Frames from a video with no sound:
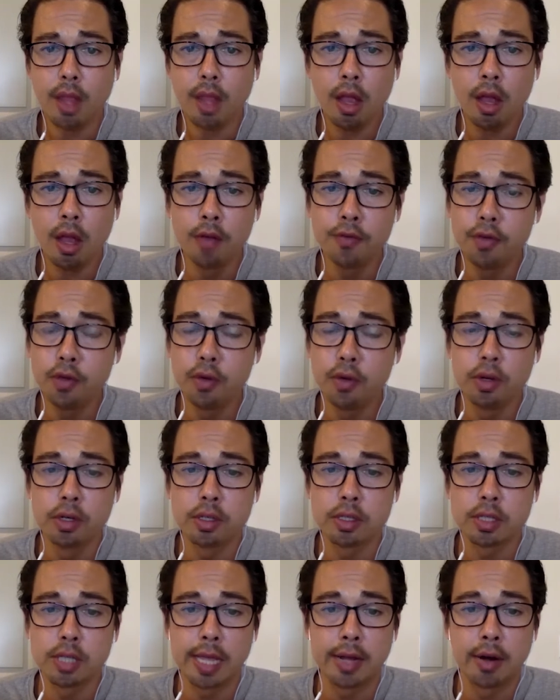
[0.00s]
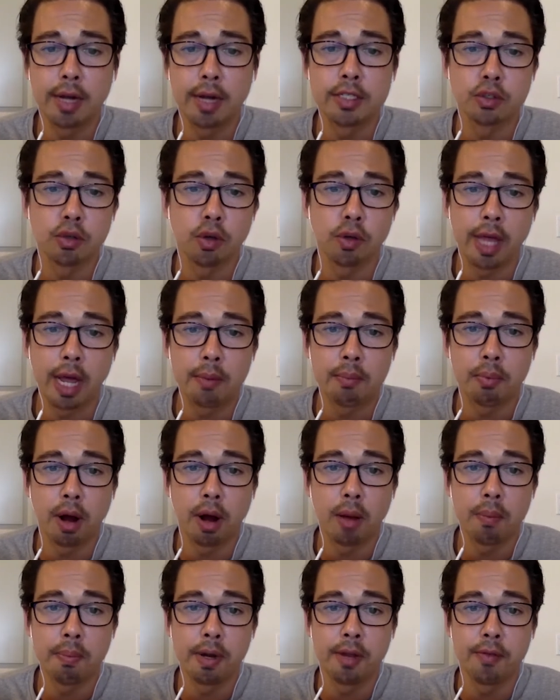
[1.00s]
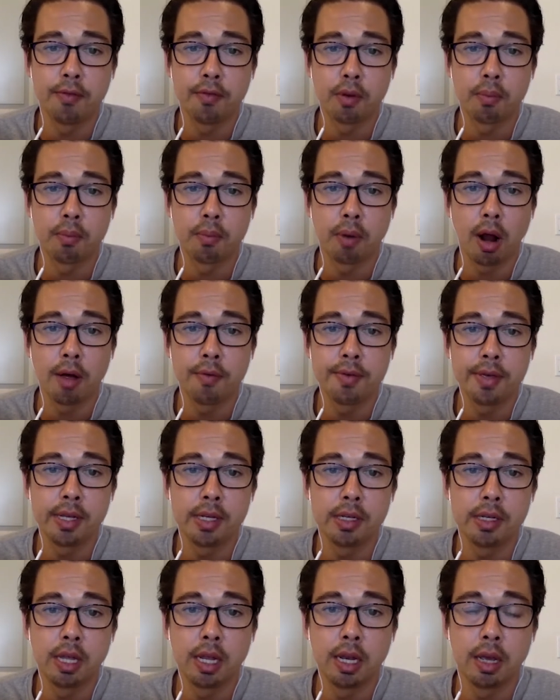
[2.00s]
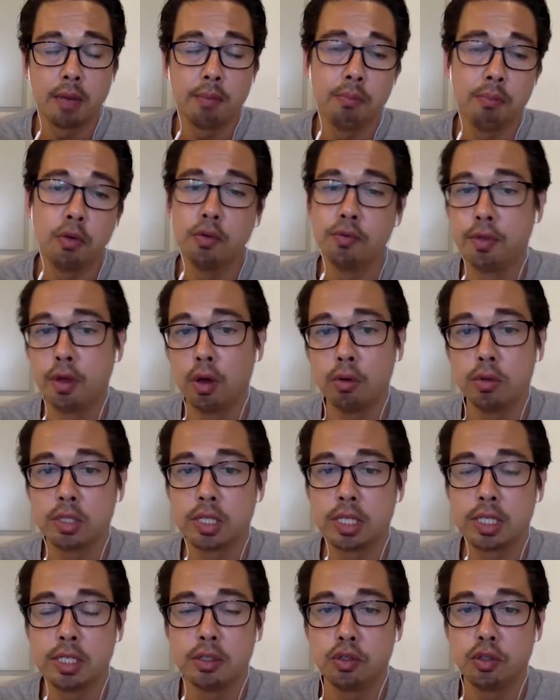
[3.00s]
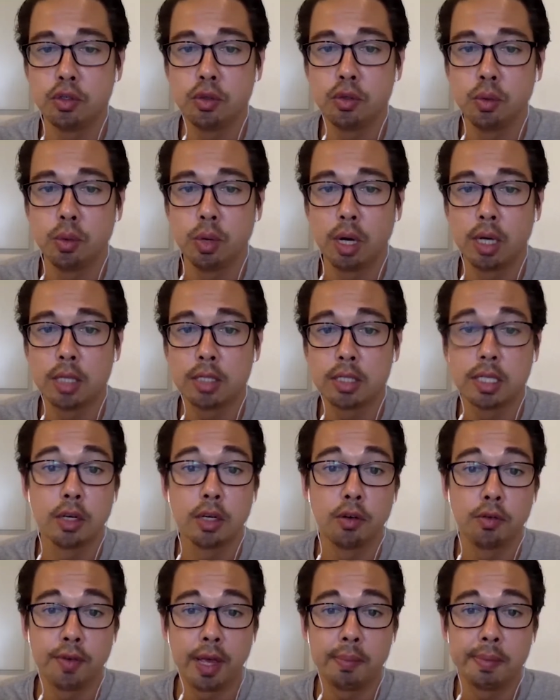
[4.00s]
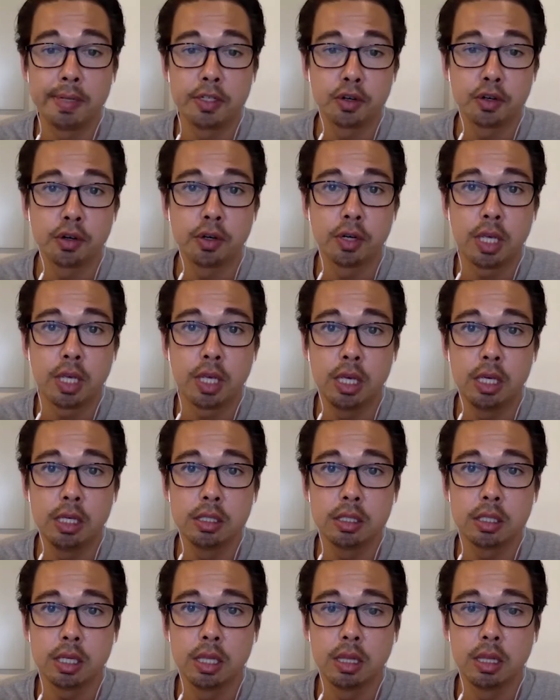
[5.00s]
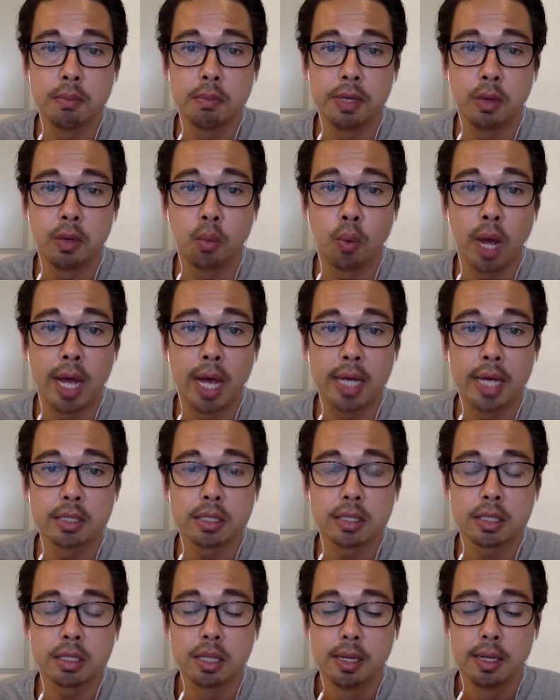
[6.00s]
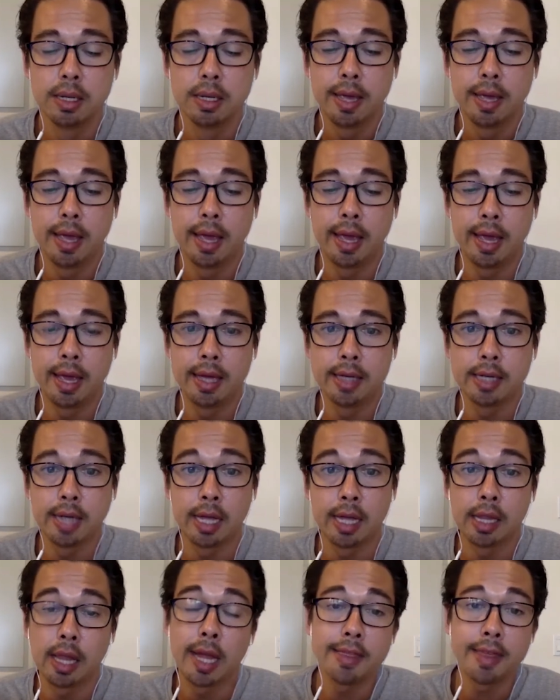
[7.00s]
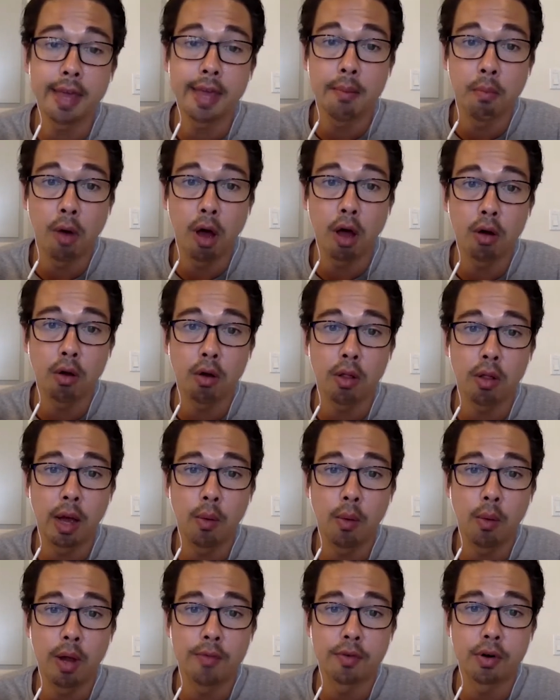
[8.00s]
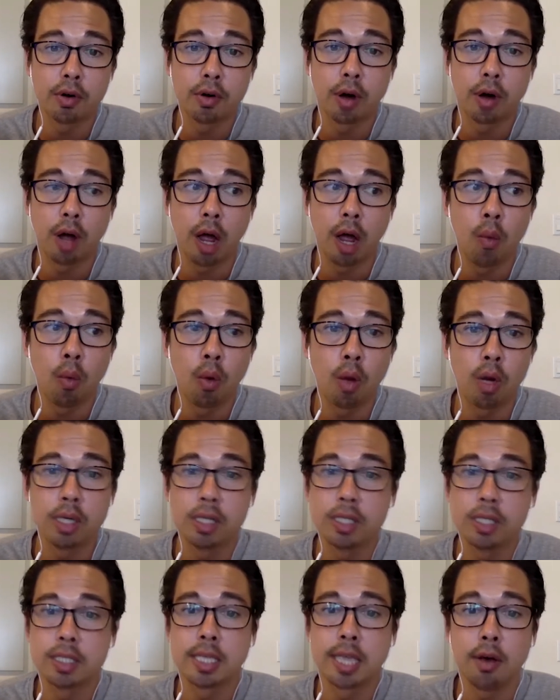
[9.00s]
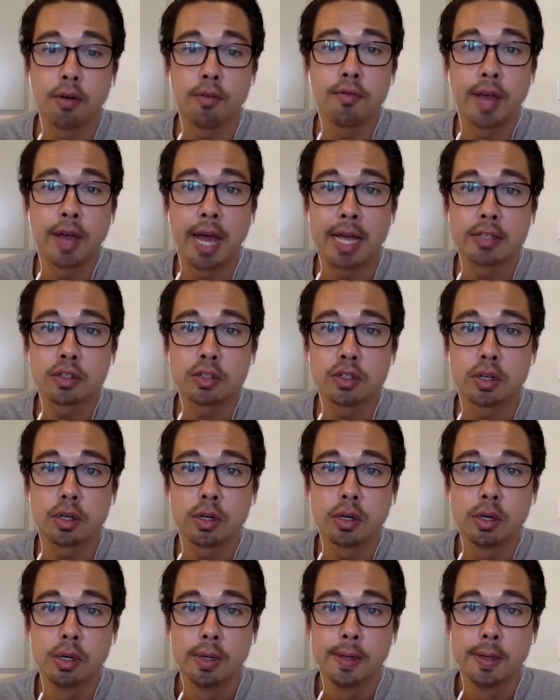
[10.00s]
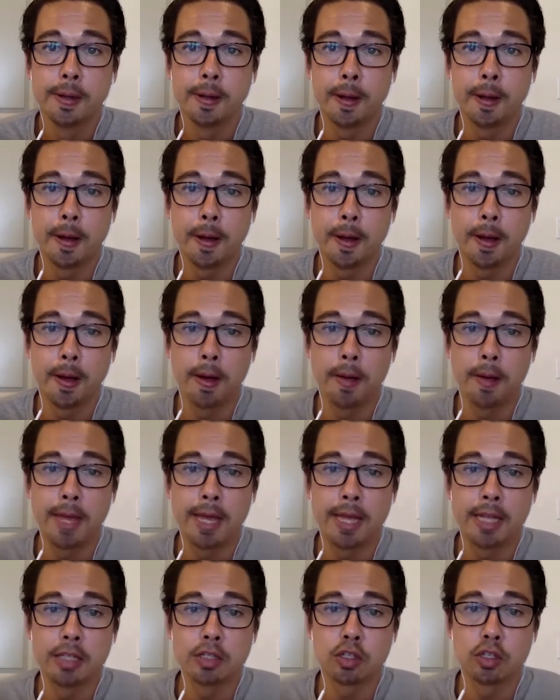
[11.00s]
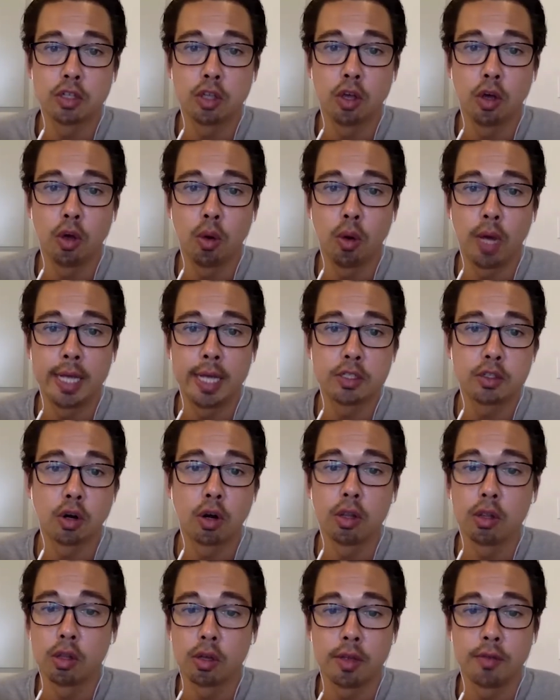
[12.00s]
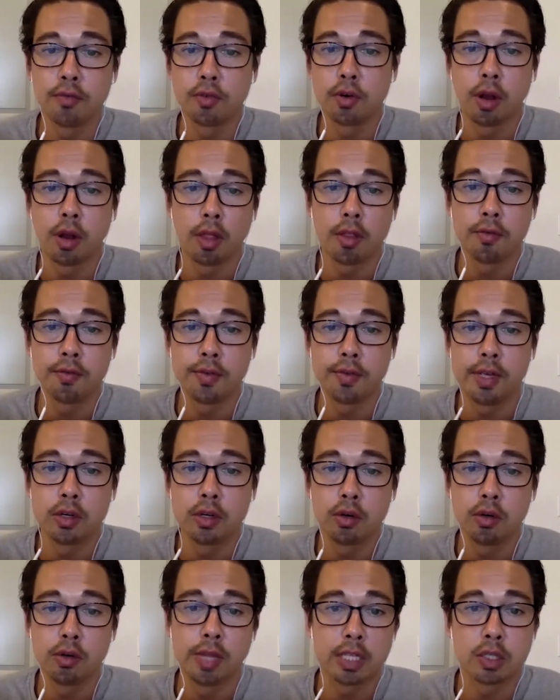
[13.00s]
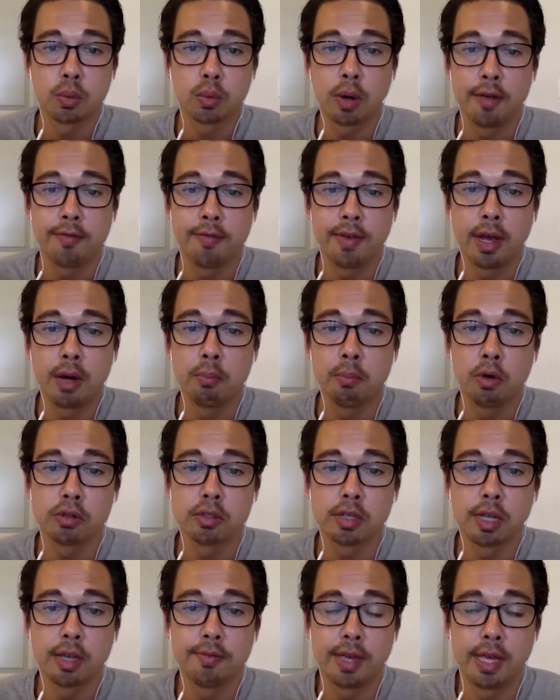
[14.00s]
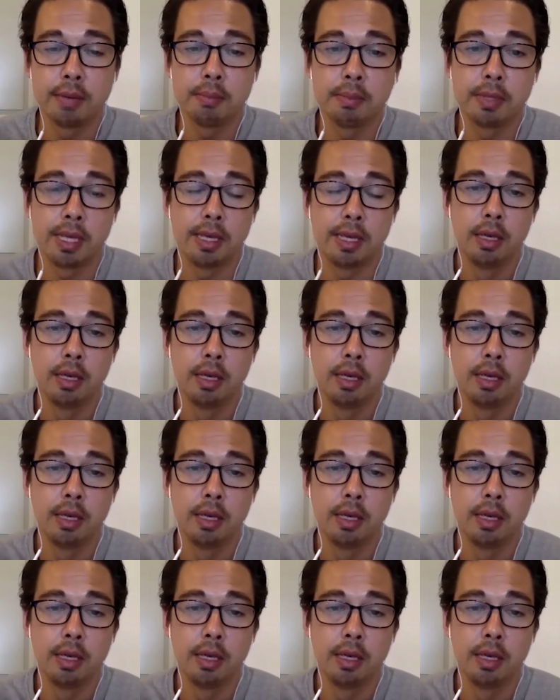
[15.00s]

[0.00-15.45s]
a few years later, I sold that property for a profit. And then I moved those into single-family turnkeys in the Midwest. And I liked that model. However, I wanted to scale faster. And so I started looking for another vehicle. And that's when I found multifamily.